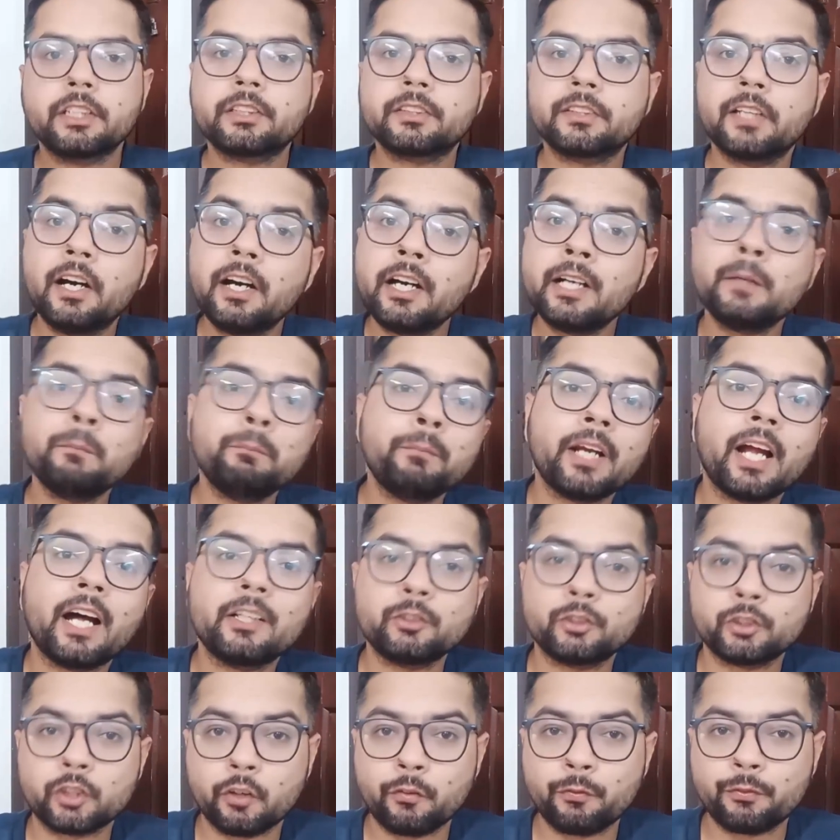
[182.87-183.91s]
The third
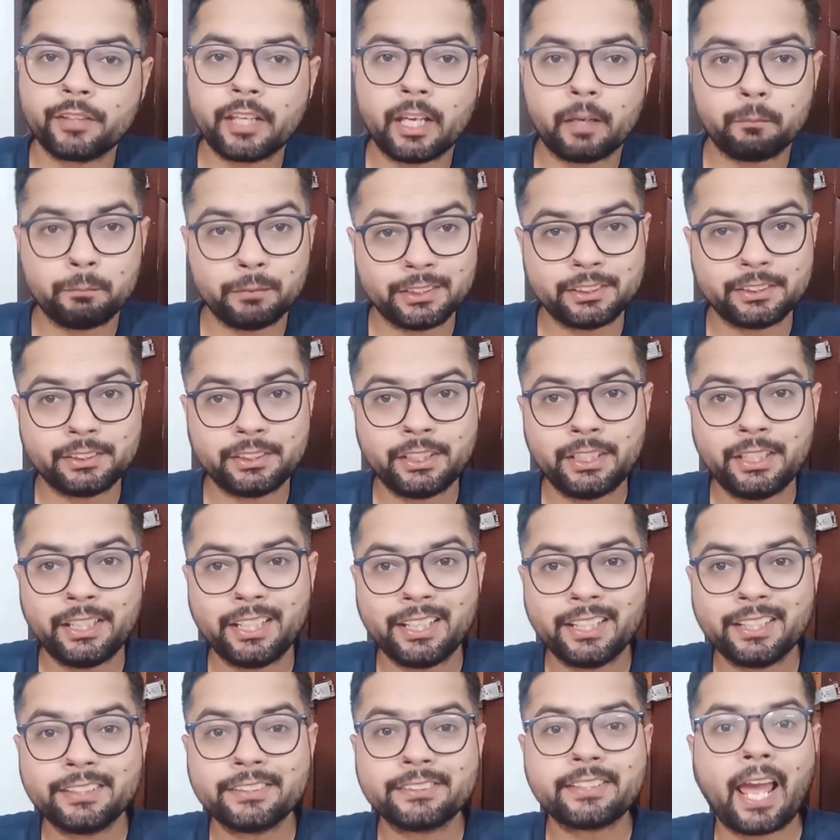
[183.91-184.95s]
branch of
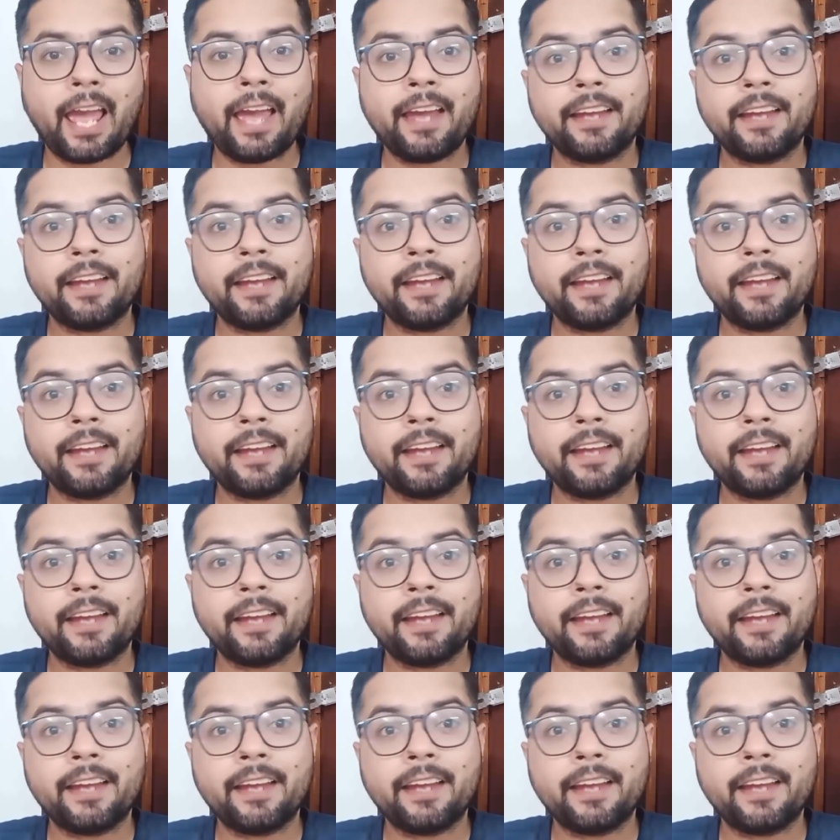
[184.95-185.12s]
chemistry is